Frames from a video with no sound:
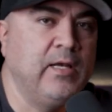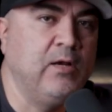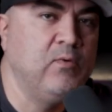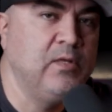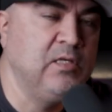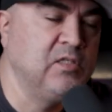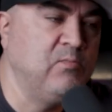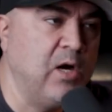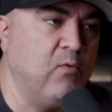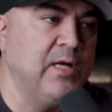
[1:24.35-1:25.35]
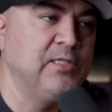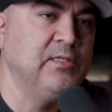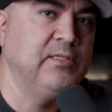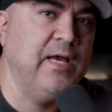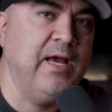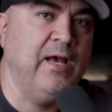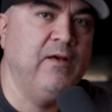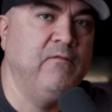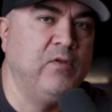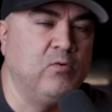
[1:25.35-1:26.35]
like one of these smartwatches that
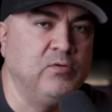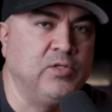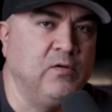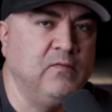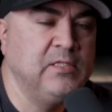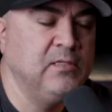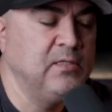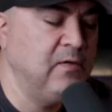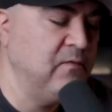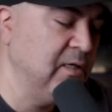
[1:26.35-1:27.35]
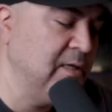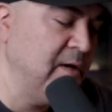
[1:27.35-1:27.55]
have their own service and stuff like